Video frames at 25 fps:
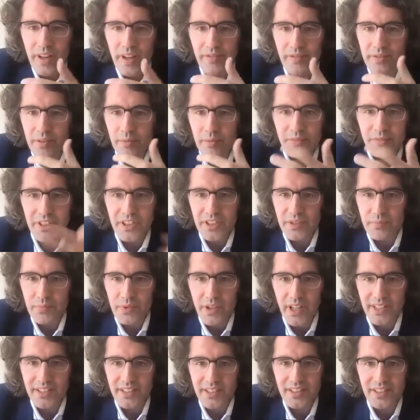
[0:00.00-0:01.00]
from these
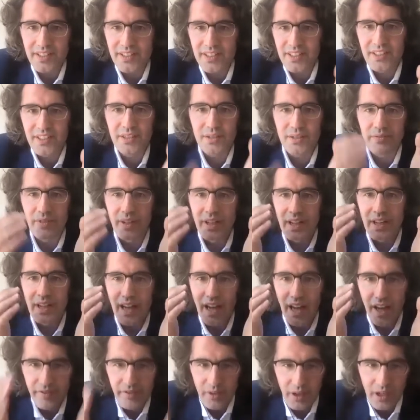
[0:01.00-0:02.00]
practices of
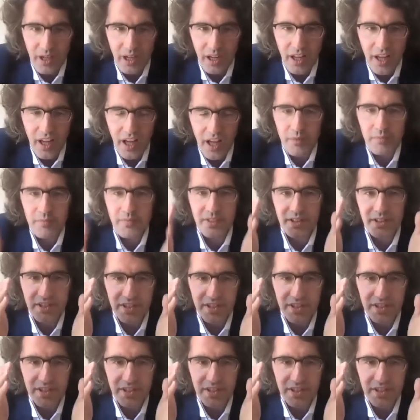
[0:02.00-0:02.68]
have a claim,